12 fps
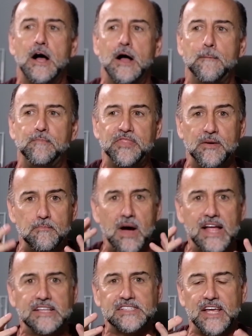Um, the
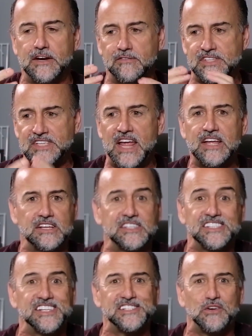mindset of staying
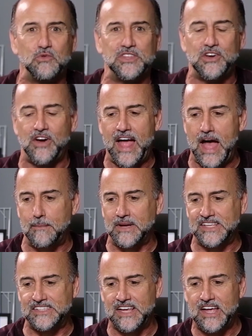consistent with your
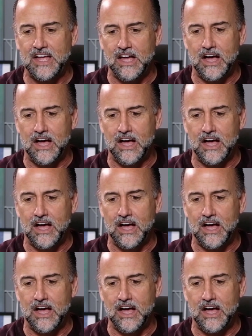habits,